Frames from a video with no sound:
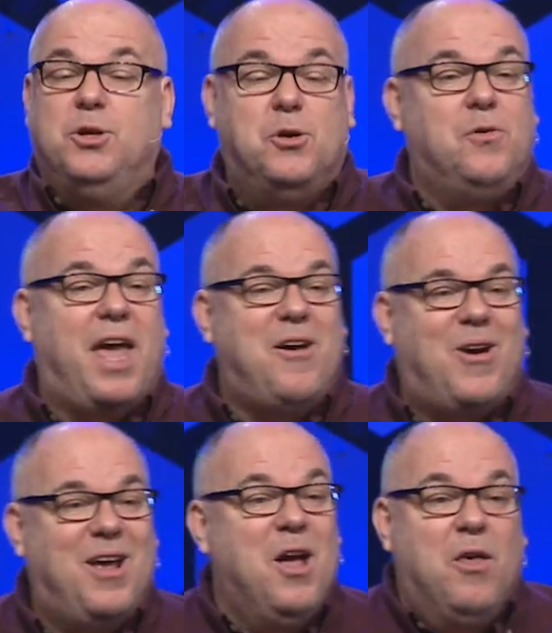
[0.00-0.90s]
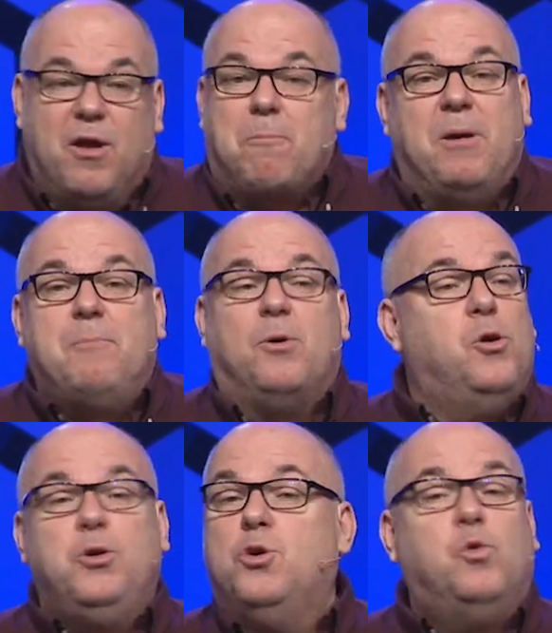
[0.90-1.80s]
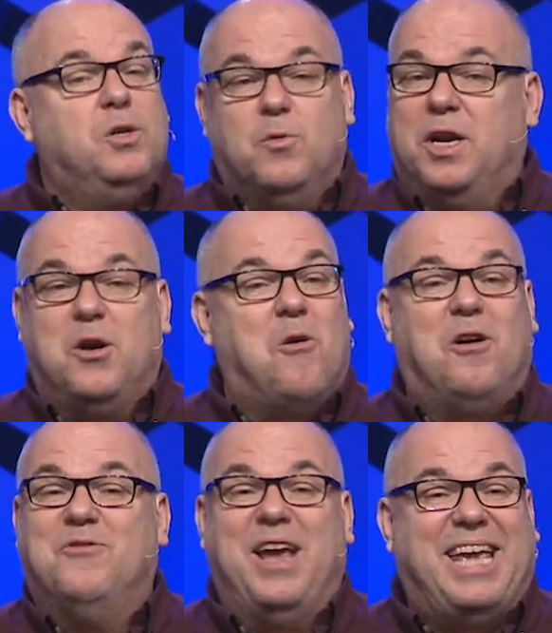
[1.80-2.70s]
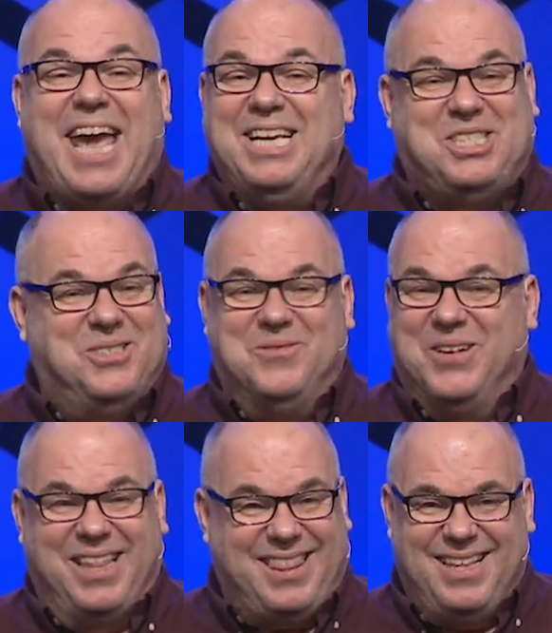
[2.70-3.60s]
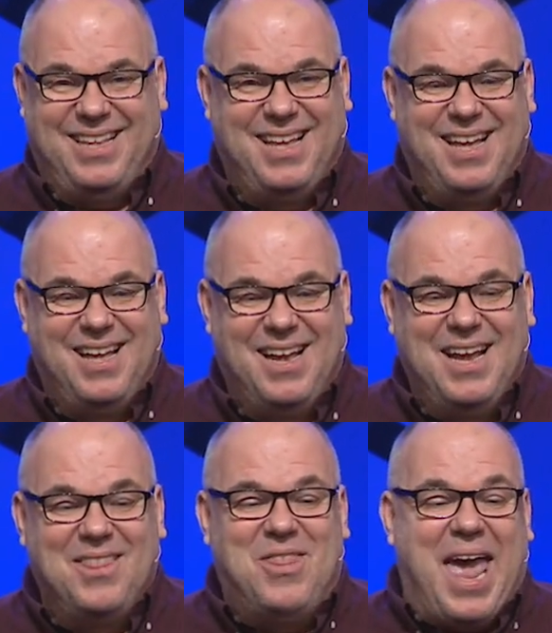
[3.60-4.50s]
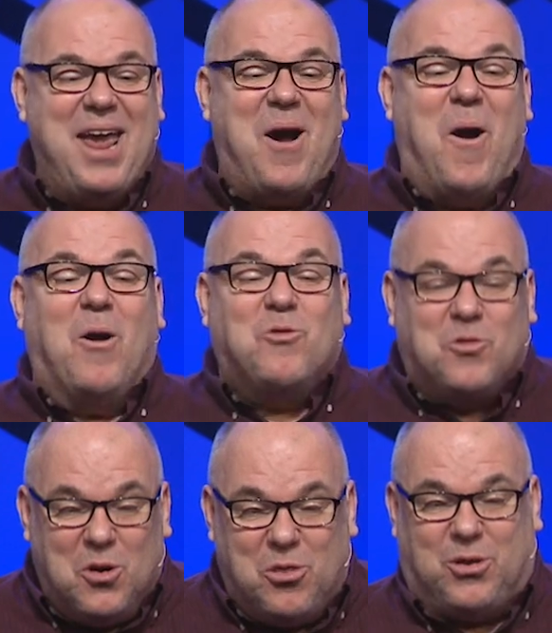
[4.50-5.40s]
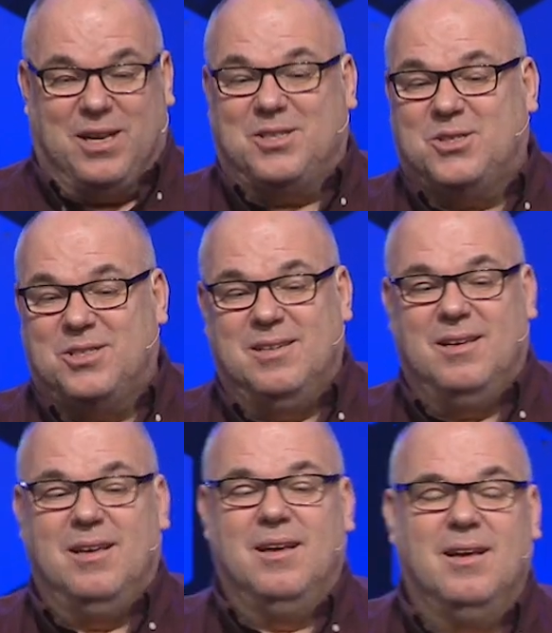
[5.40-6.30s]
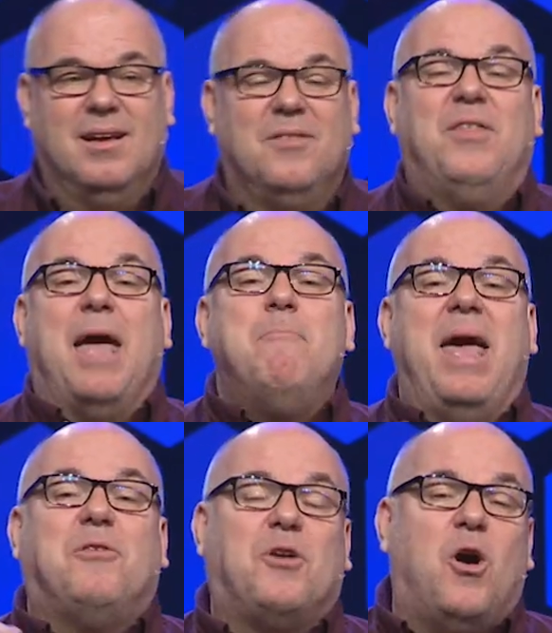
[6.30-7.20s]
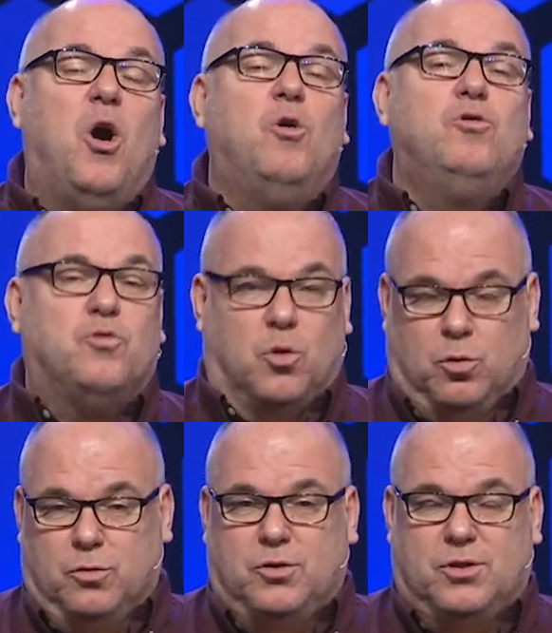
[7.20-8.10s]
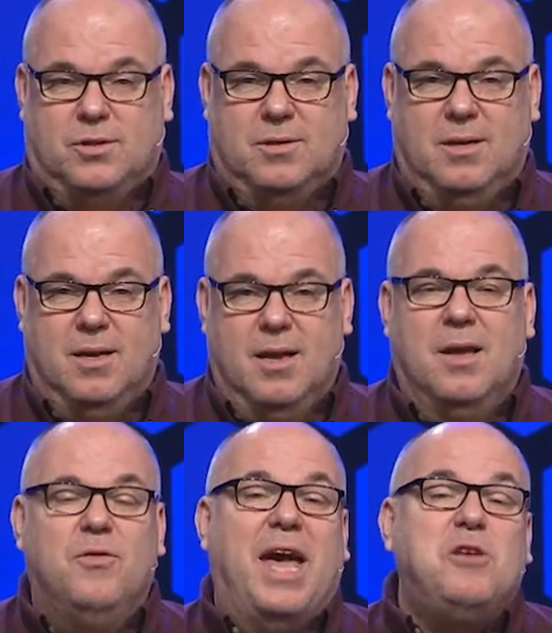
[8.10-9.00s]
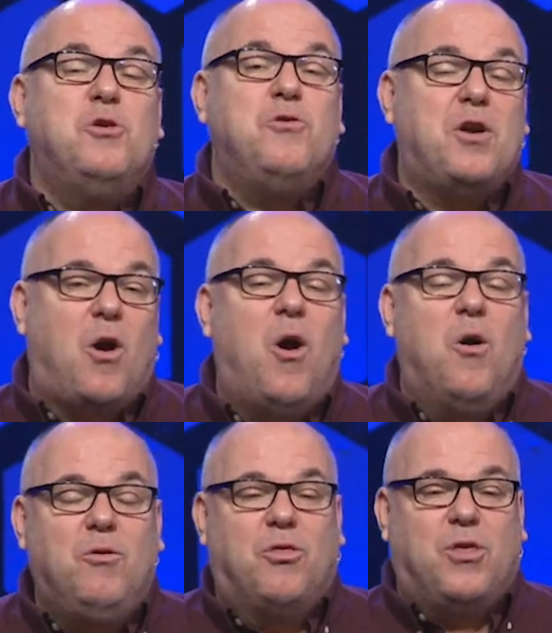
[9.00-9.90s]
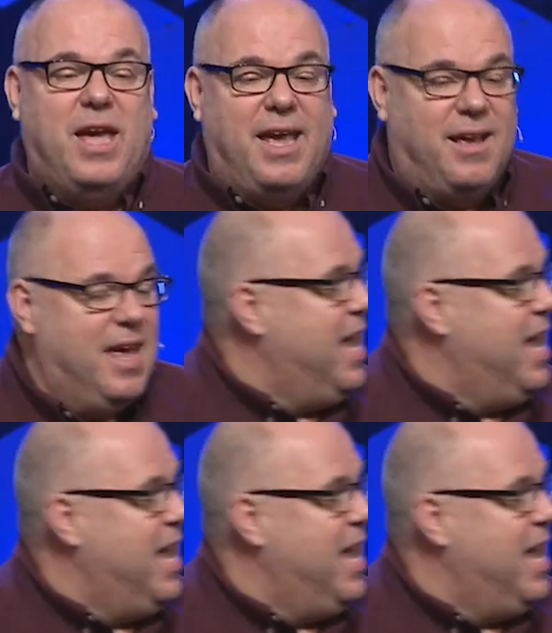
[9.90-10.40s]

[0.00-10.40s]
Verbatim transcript: You know who they are? They're people who you wouldn't want to go on vacation with. They are ruthless, they make their own rules. They do their own thing.